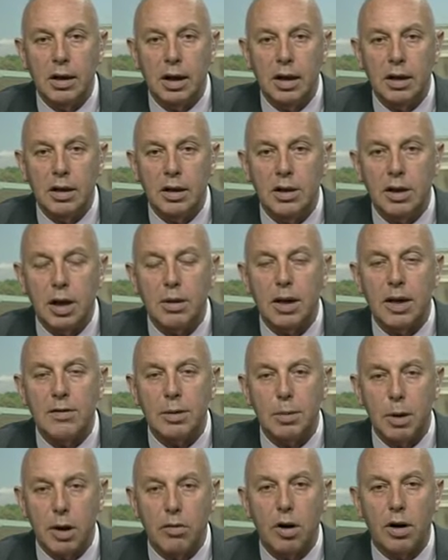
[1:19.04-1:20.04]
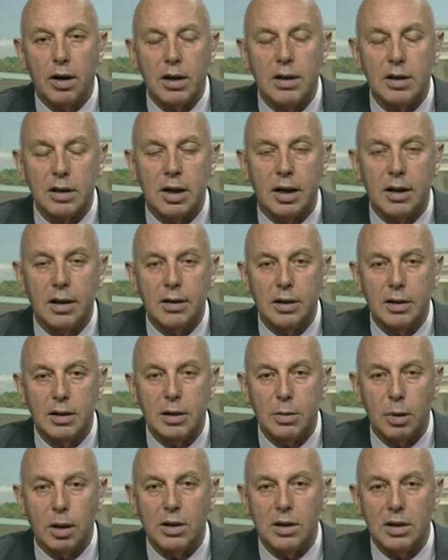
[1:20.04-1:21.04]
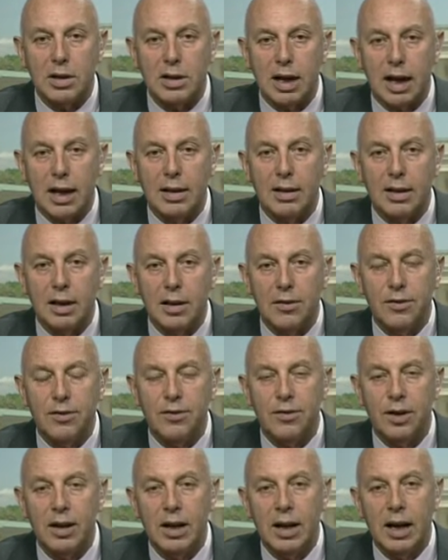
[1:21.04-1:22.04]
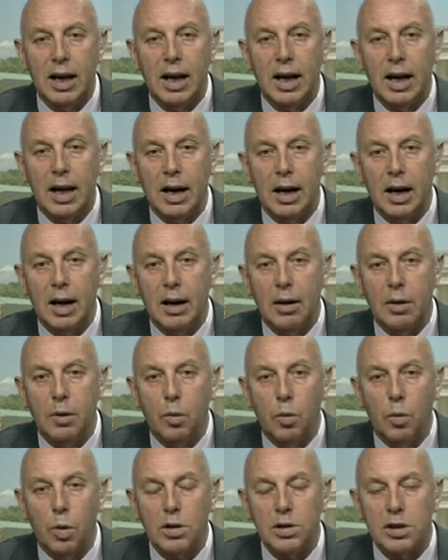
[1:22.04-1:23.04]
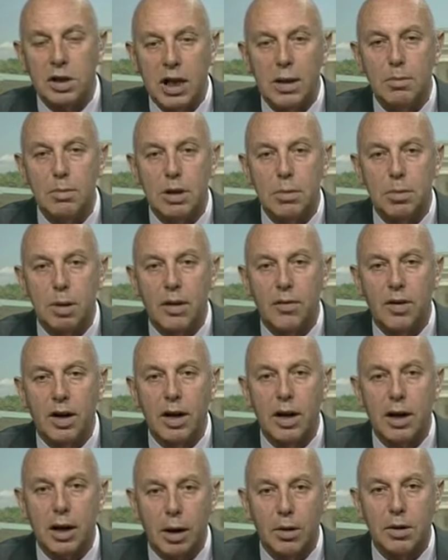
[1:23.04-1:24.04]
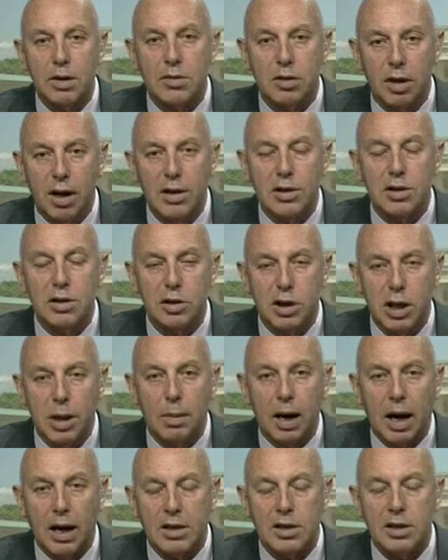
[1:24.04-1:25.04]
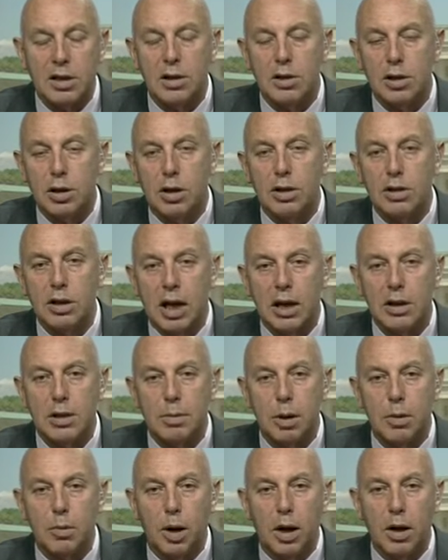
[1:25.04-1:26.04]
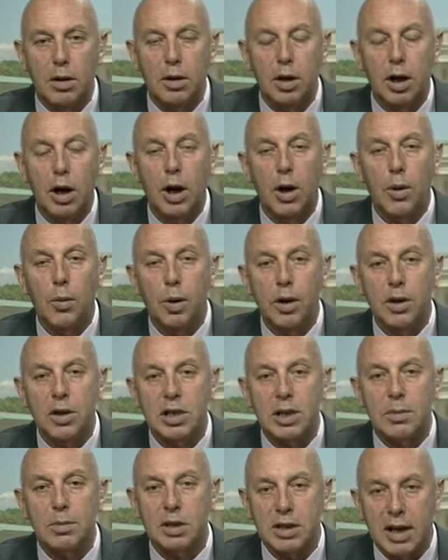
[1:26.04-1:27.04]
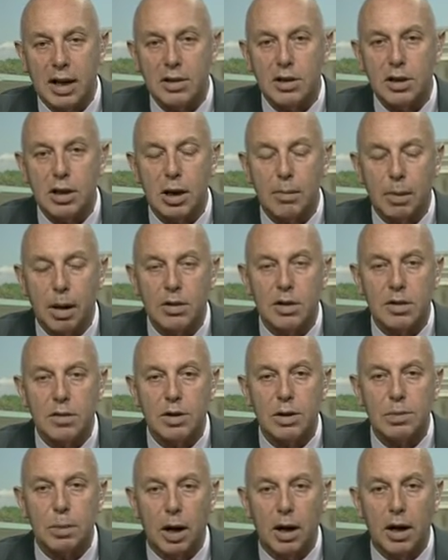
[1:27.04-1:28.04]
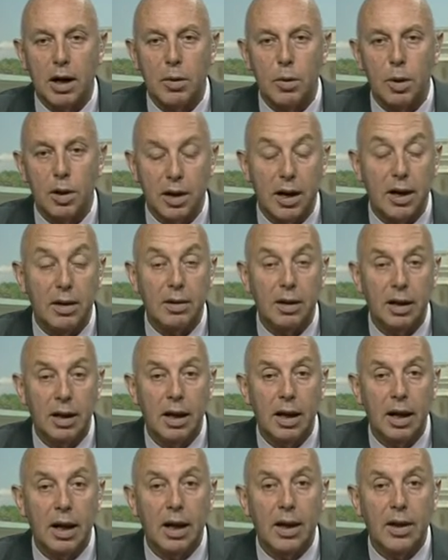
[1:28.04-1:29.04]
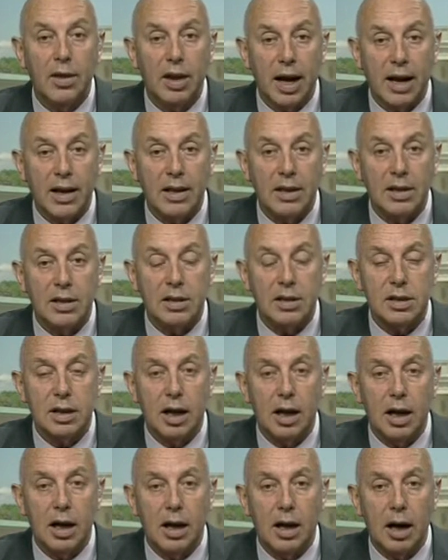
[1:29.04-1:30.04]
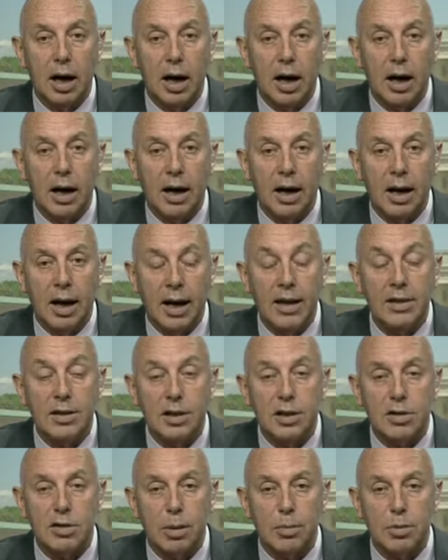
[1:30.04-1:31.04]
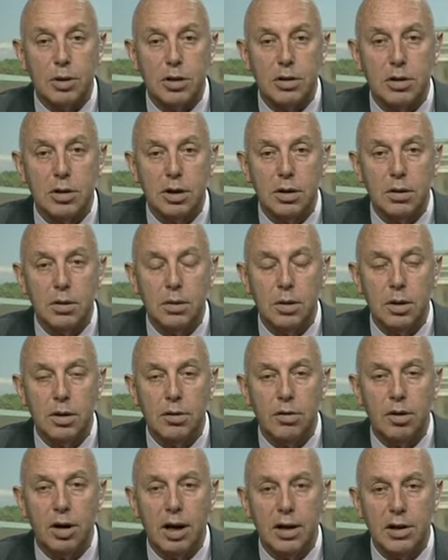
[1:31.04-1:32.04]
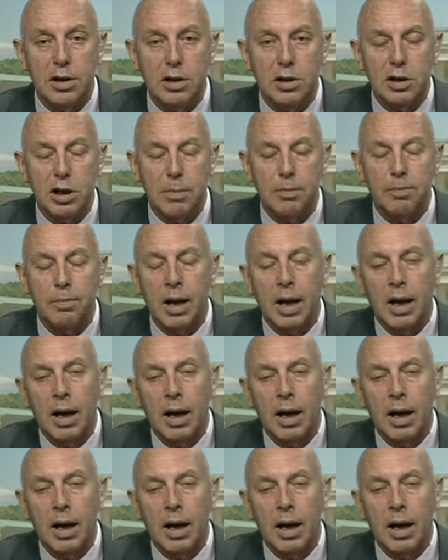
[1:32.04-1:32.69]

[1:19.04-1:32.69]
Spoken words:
you don't have to be a rocket scientist to understand that if what seems to be a very close relationship actually turns out to be one with substantial amounts of spying, well then that is a disruption to the relationship.